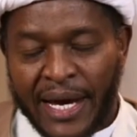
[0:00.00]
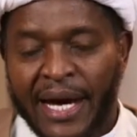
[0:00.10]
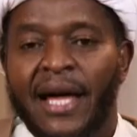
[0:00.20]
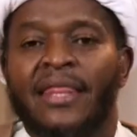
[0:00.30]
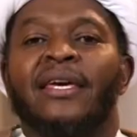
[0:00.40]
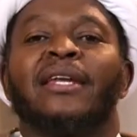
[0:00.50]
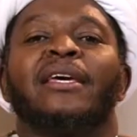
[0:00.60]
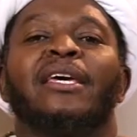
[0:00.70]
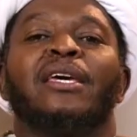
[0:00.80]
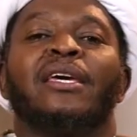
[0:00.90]
and then
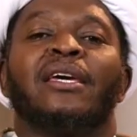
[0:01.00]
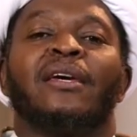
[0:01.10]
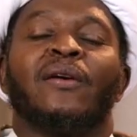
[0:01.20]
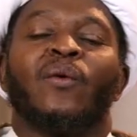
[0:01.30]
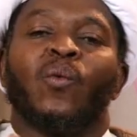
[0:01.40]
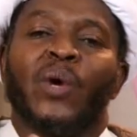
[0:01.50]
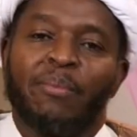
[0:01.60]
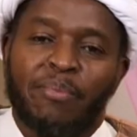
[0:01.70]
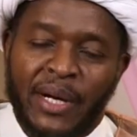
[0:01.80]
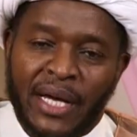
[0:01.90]
he will
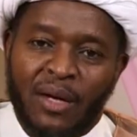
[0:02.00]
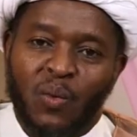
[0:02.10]
pray,